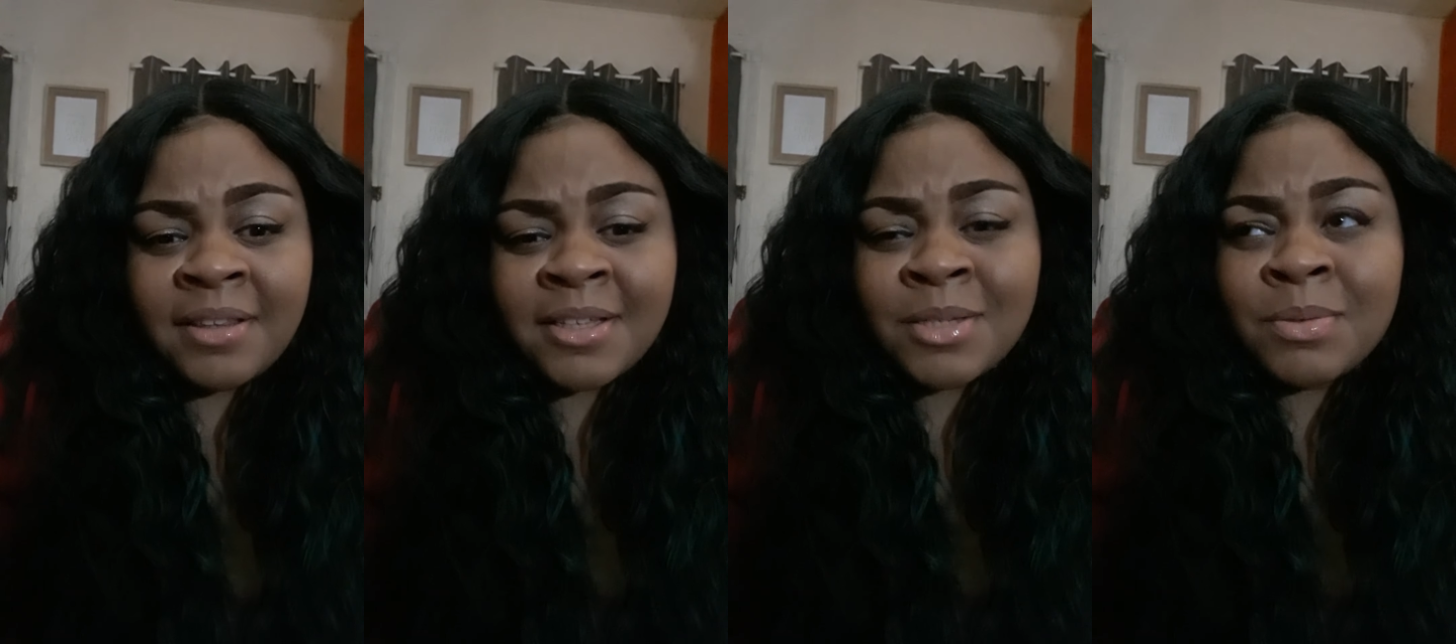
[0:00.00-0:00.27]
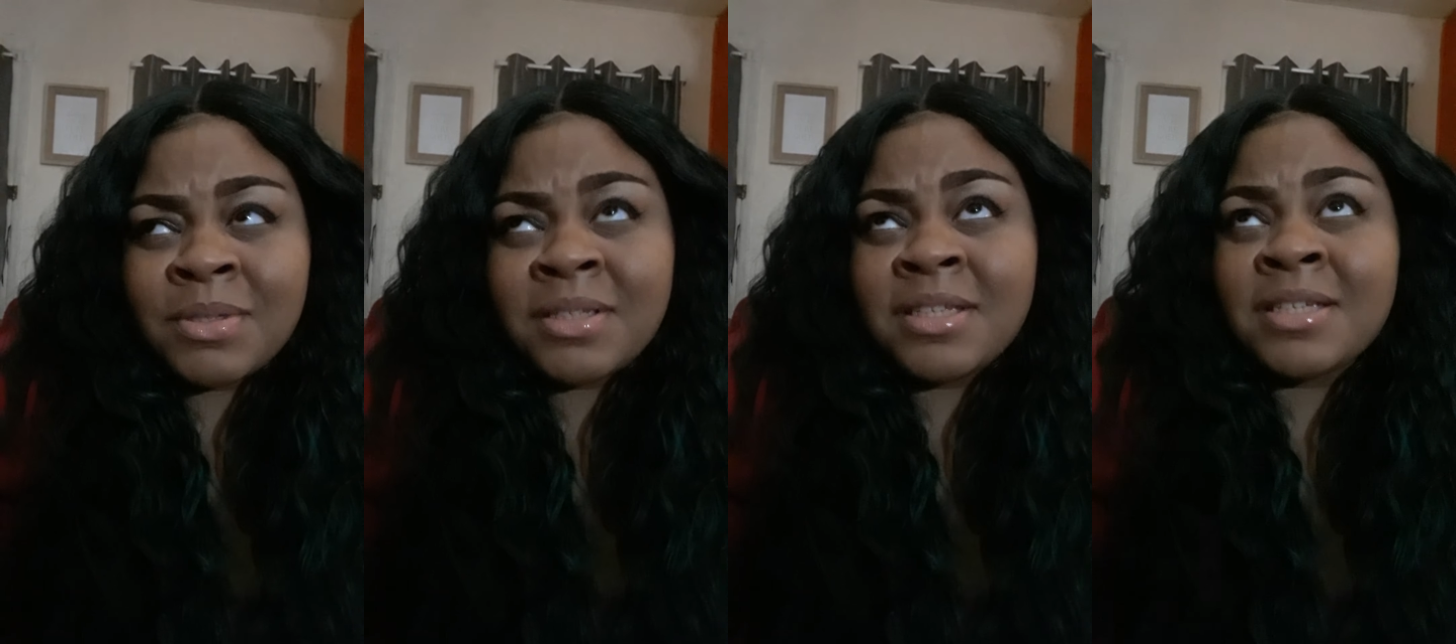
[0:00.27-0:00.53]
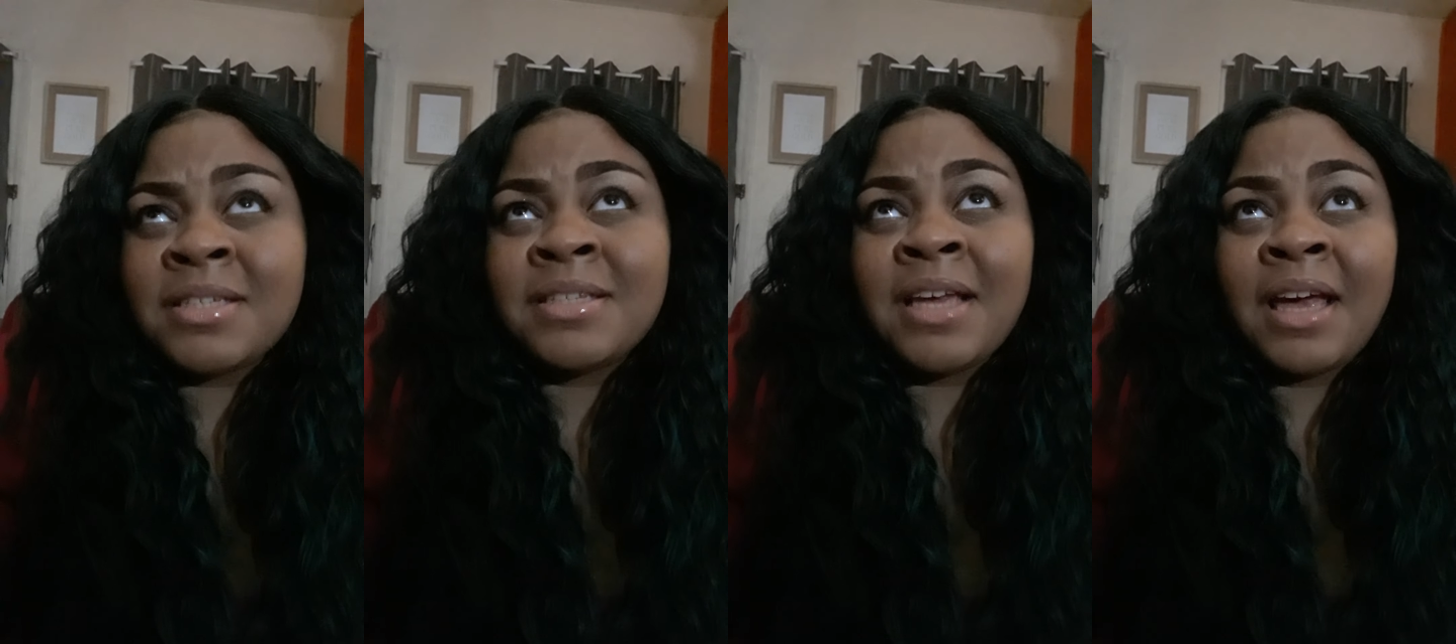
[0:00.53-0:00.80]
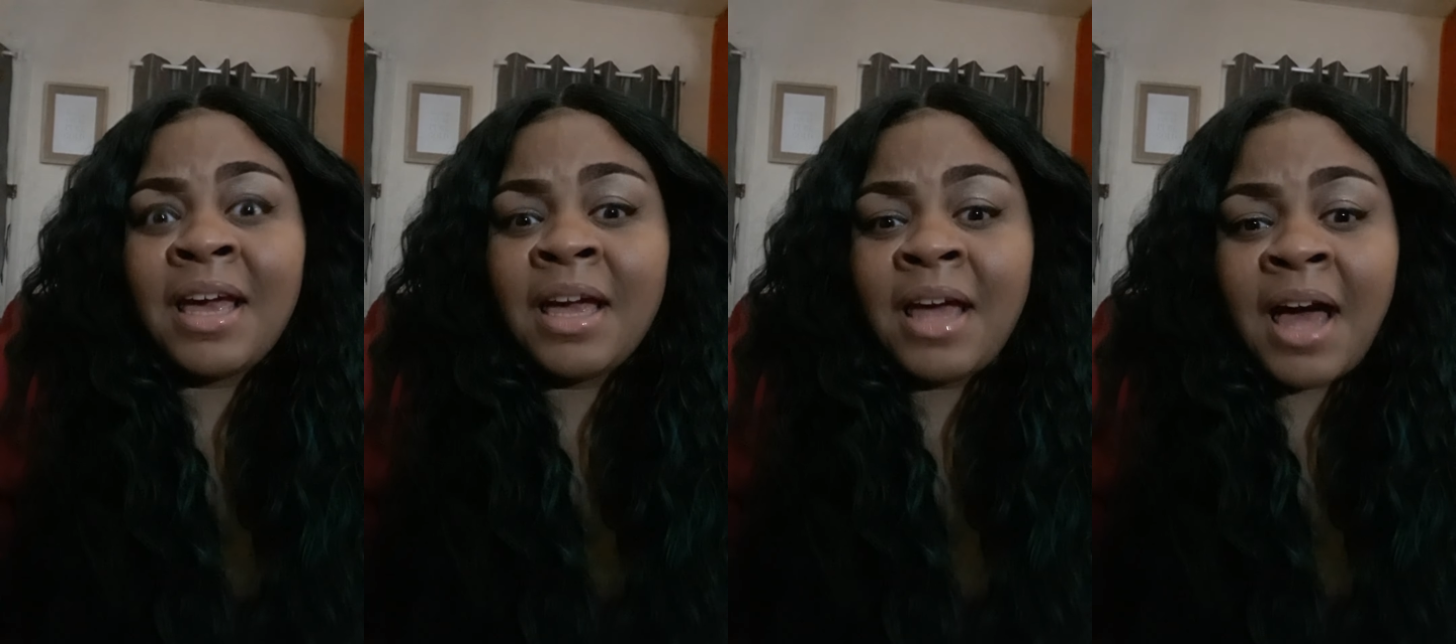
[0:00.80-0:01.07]
This was the
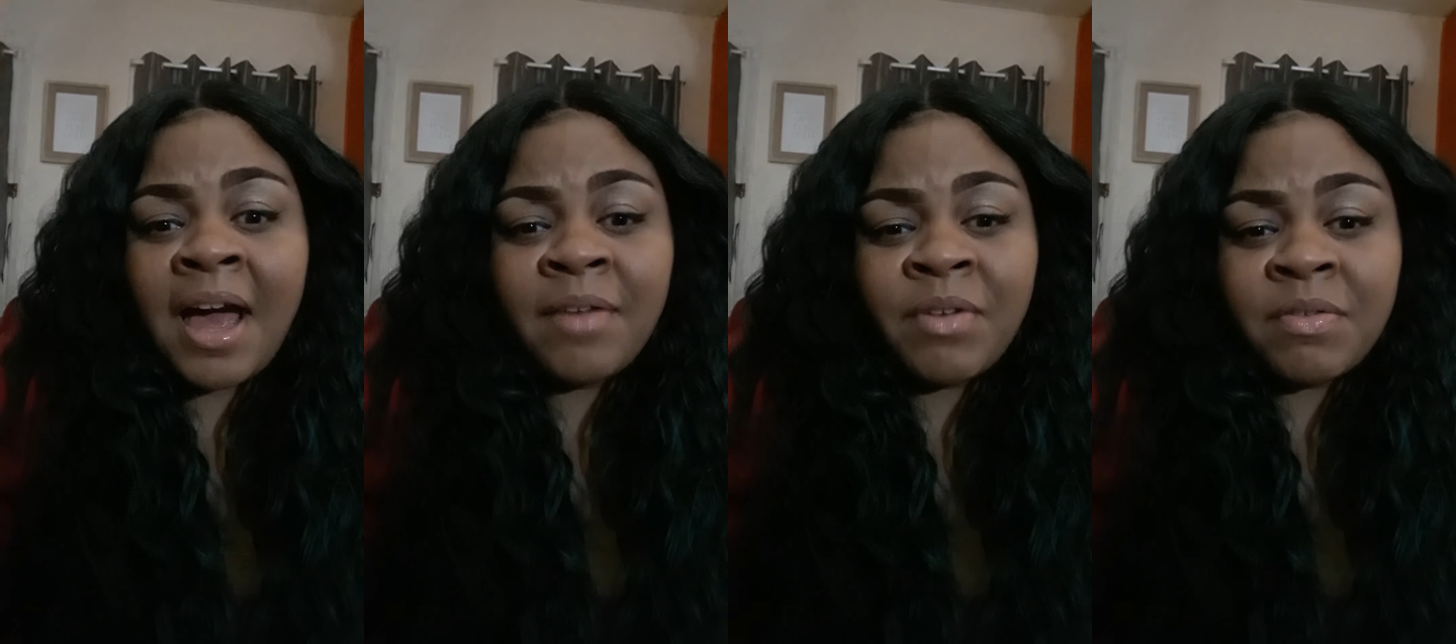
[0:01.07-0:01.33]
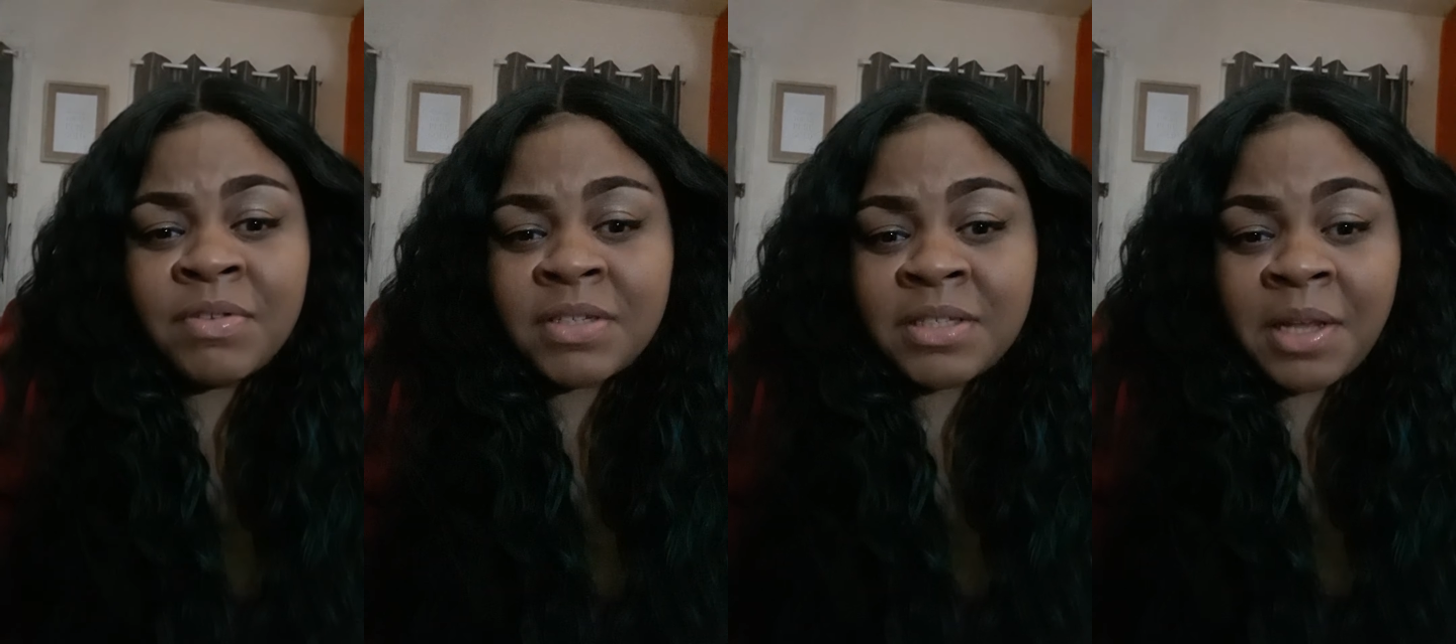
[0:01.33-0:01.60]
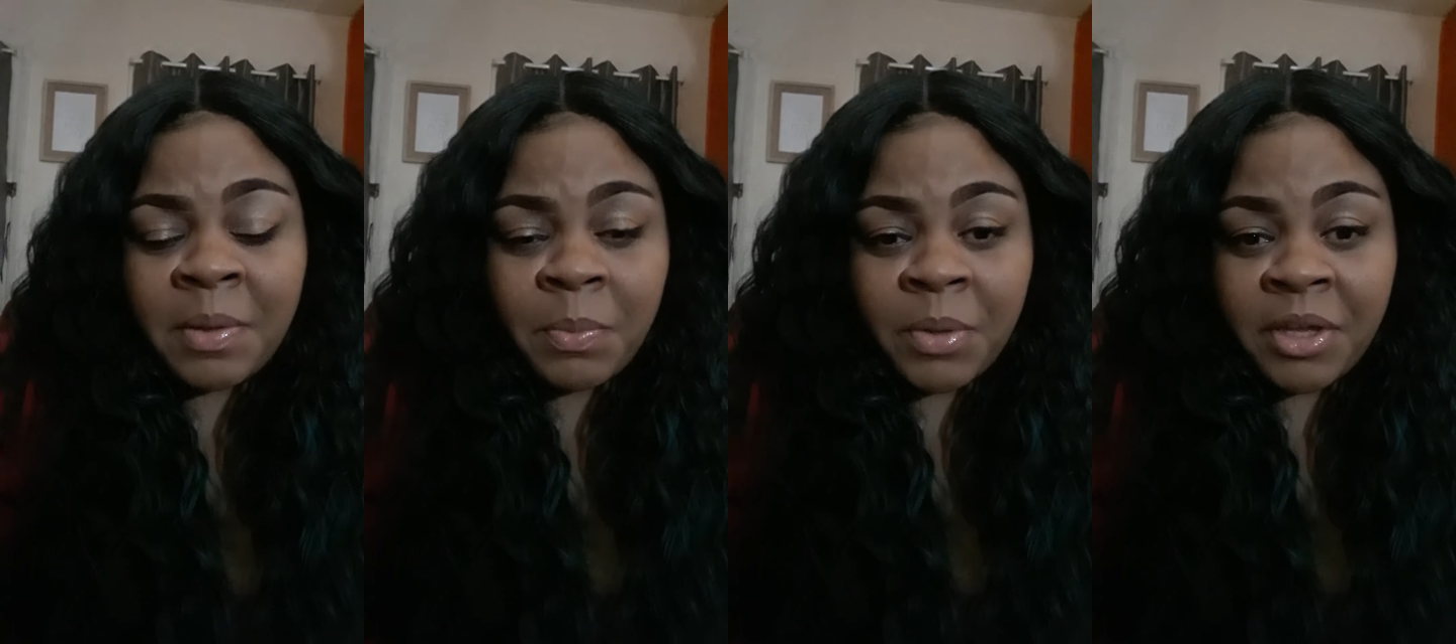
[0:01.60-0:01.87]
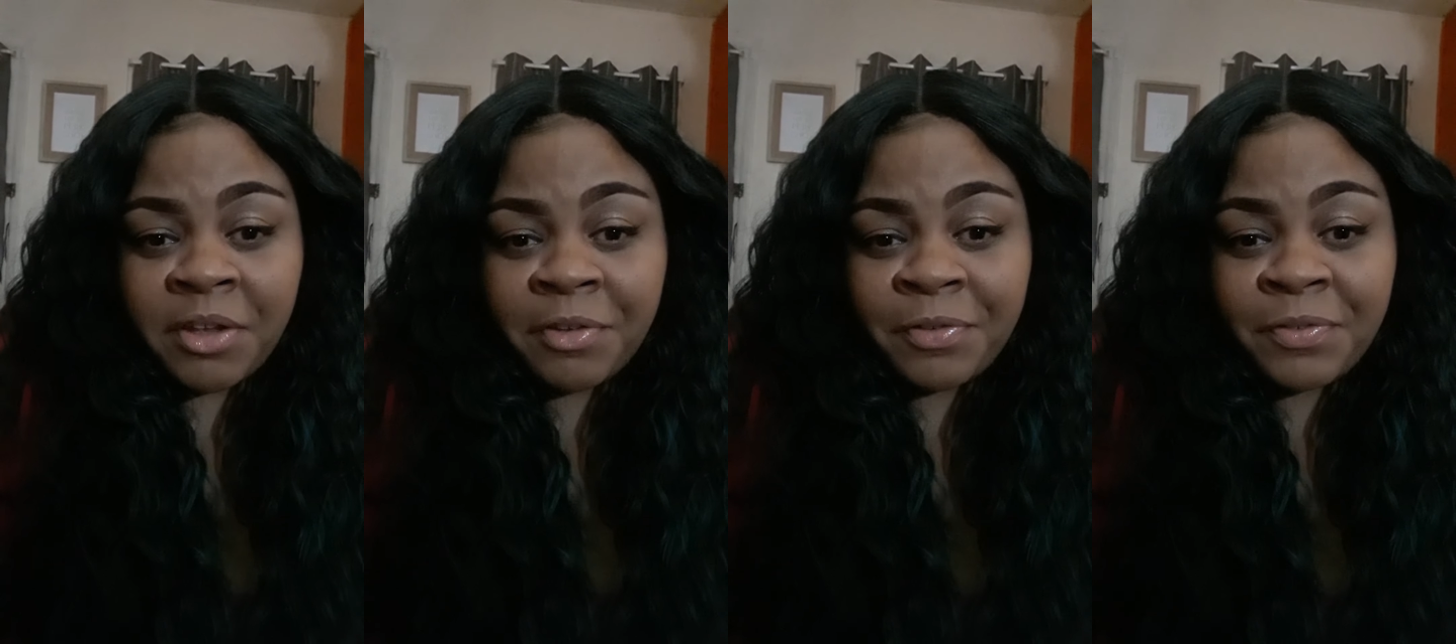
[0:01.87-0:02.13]
second guy I've ever slept
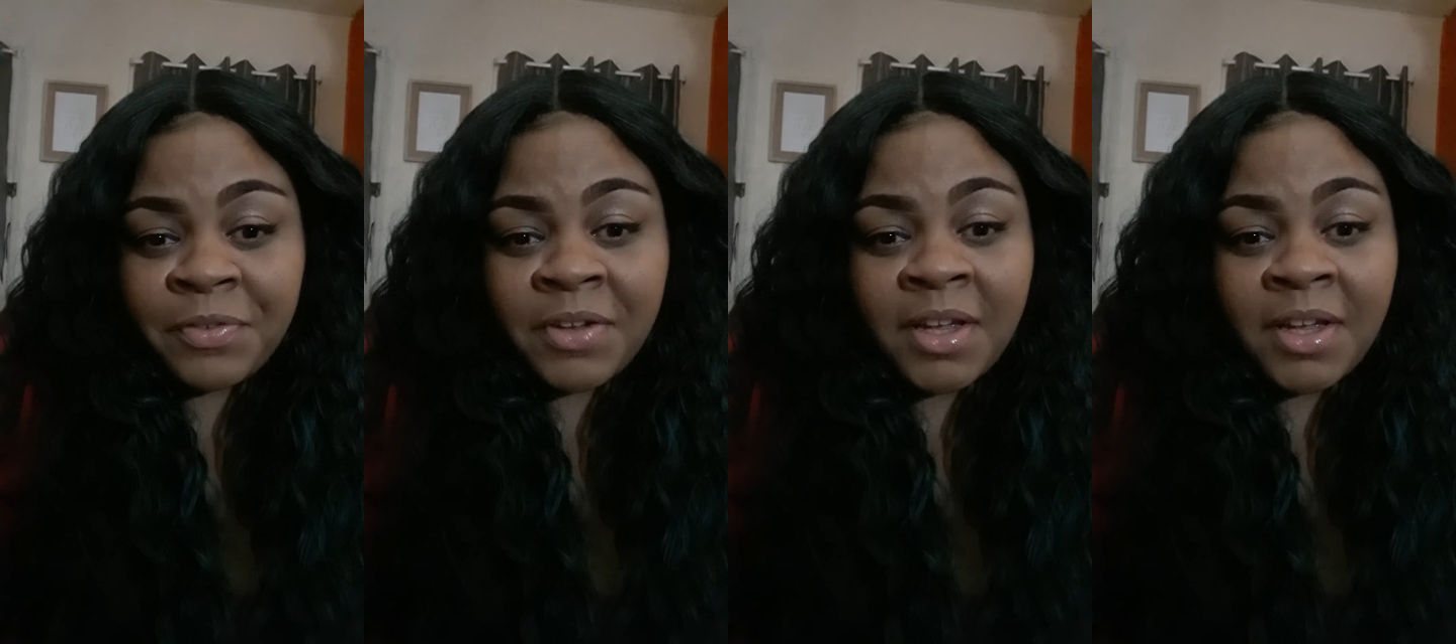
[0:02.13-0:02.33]
with.